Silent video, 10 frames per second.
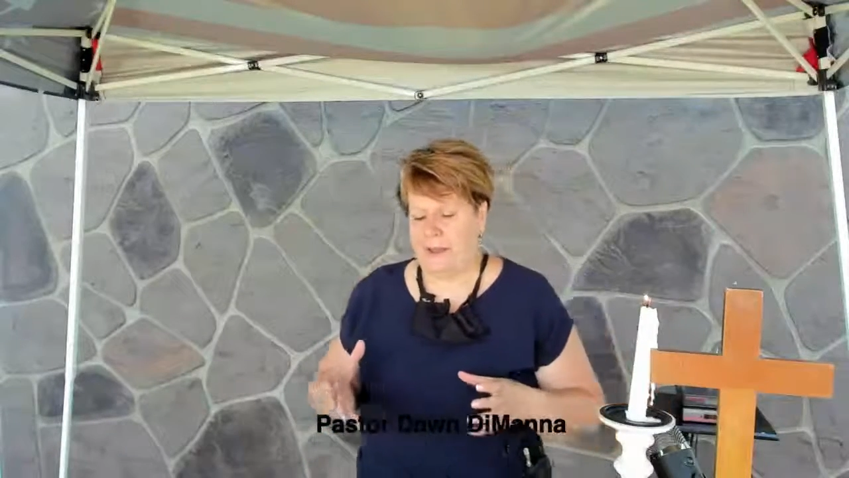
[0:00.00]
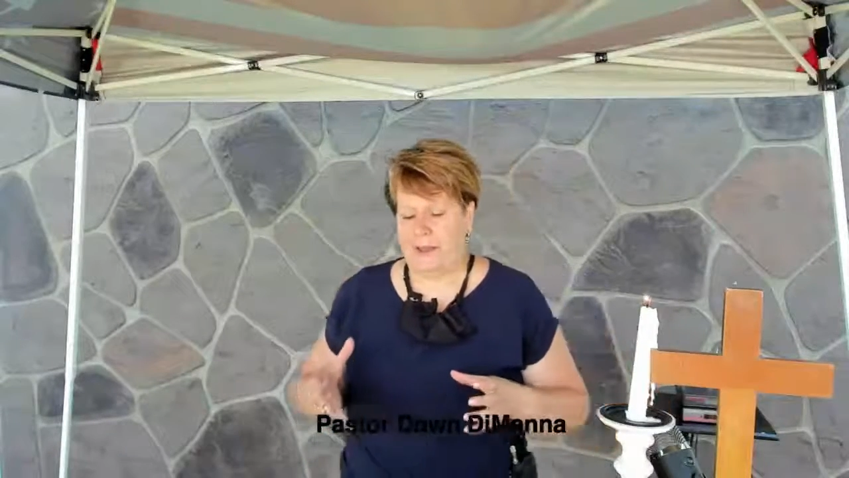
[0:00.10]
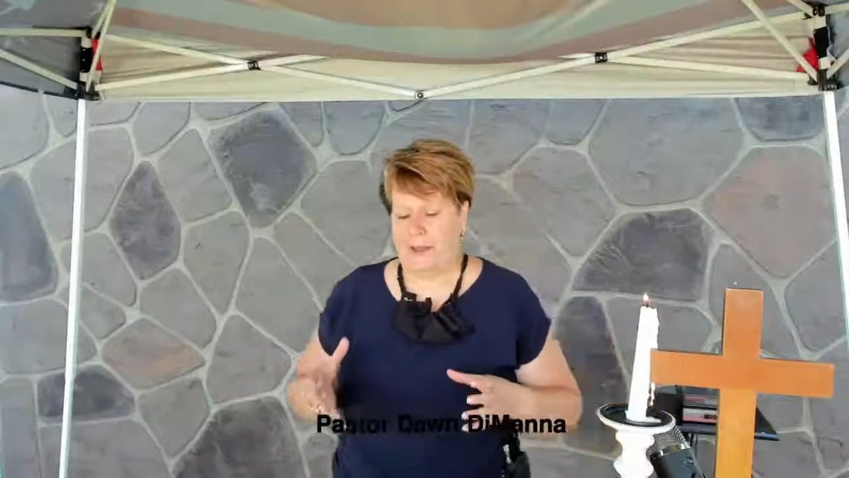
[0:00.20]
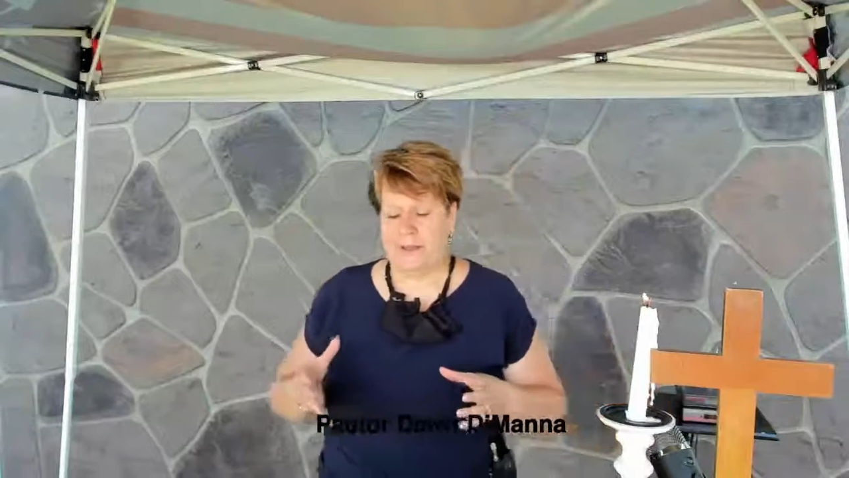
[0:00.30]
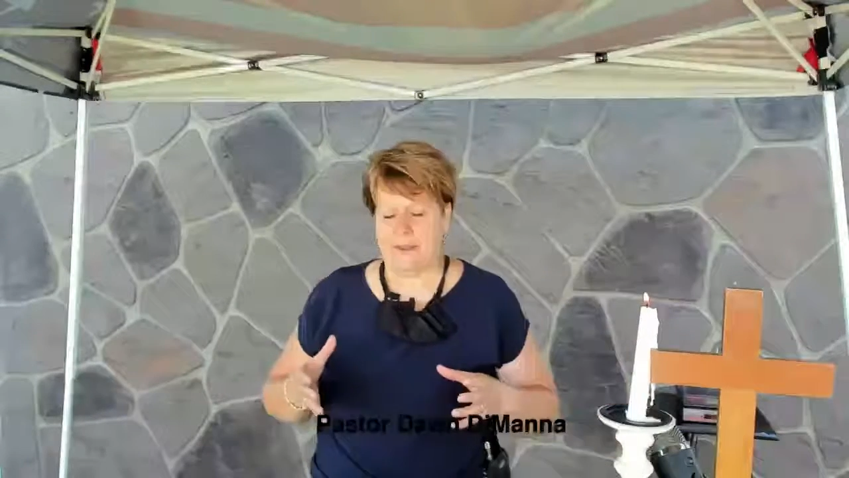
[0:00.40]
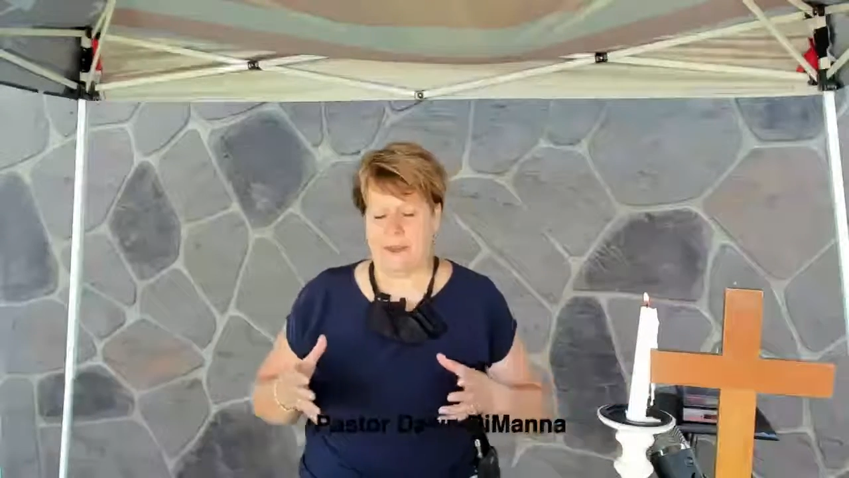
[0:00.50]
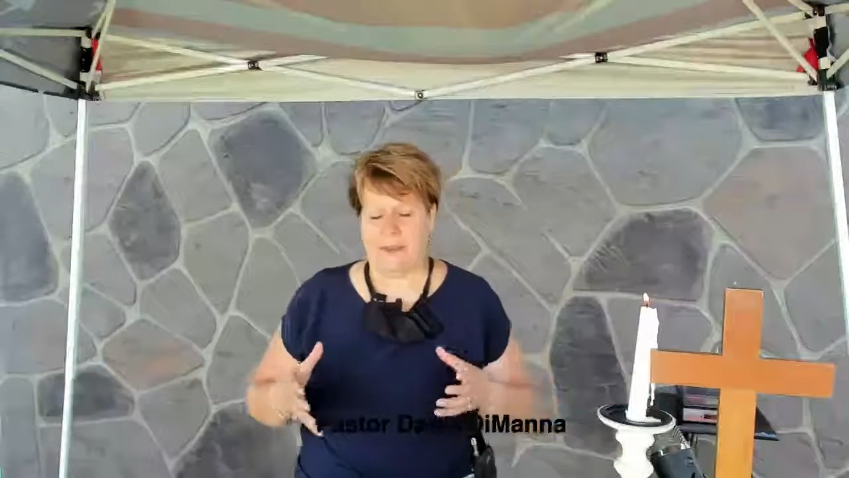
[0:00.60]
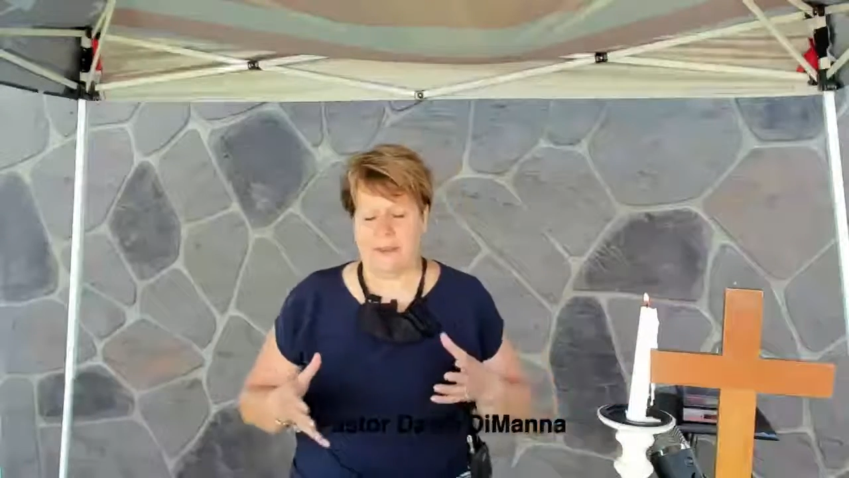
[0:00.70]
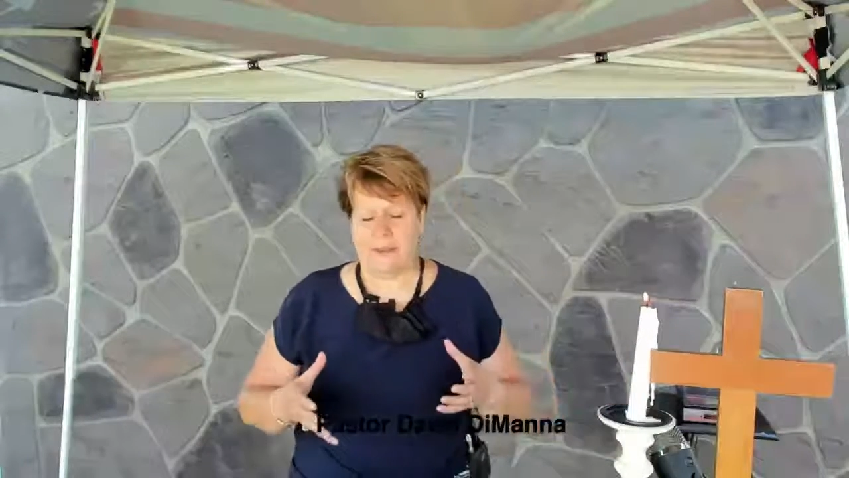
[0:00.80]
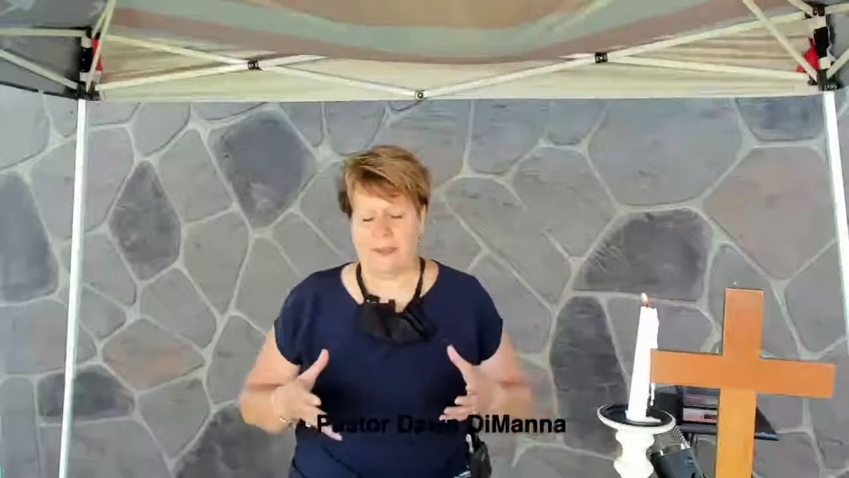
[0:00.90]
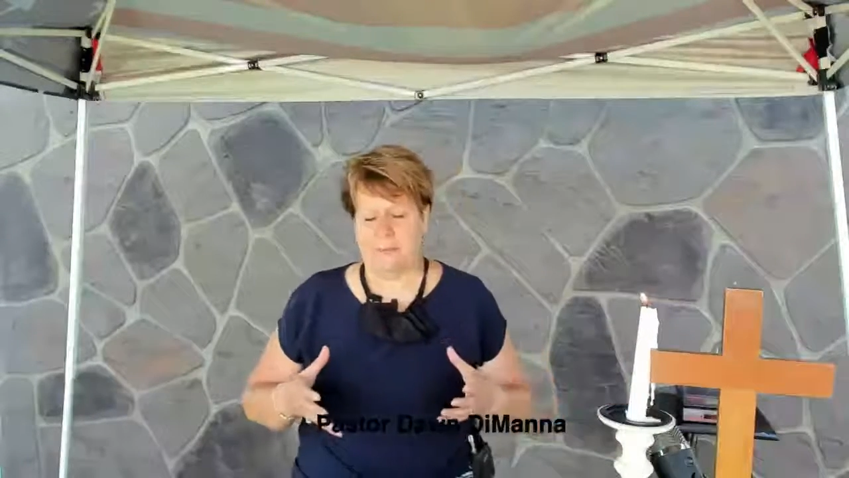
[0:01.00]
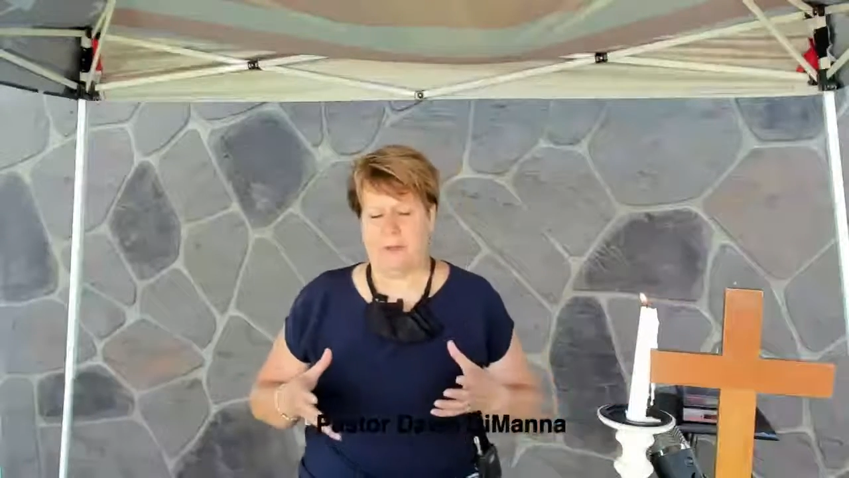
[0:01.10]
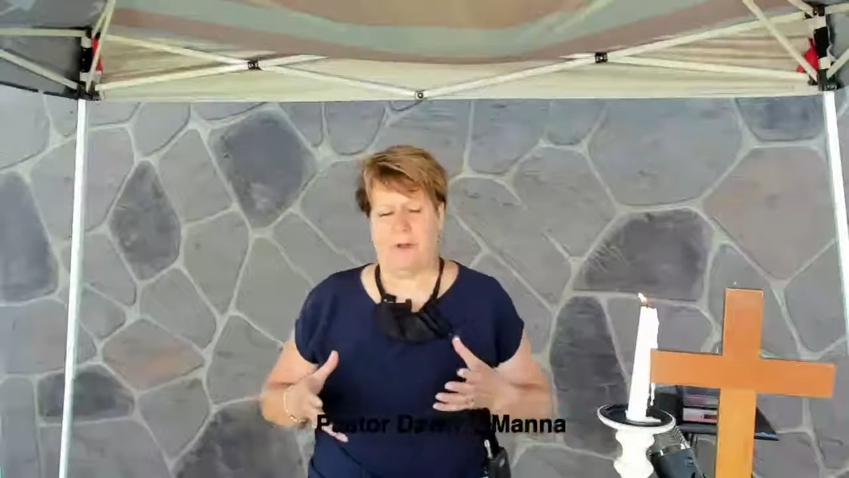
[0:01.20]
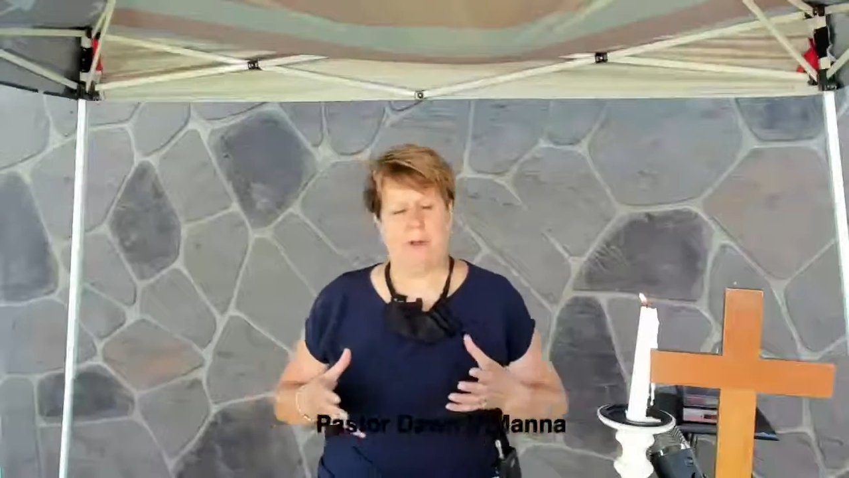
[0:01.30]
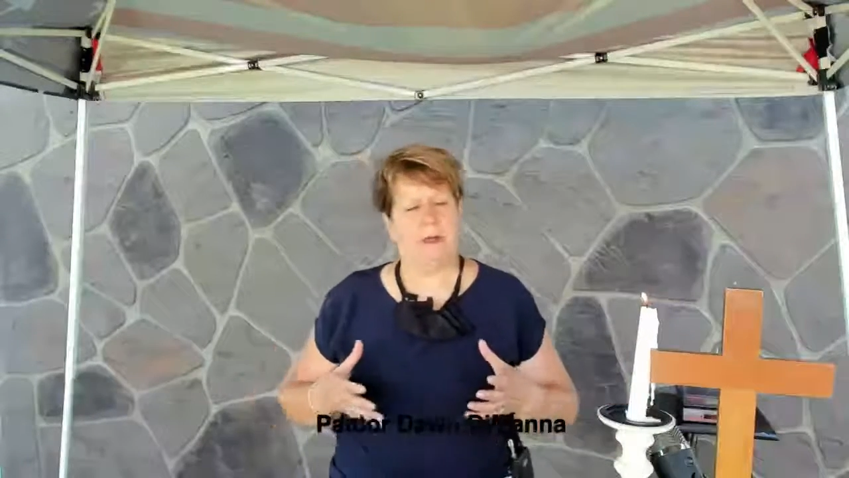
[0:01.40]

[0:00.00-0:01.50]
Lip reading: is an example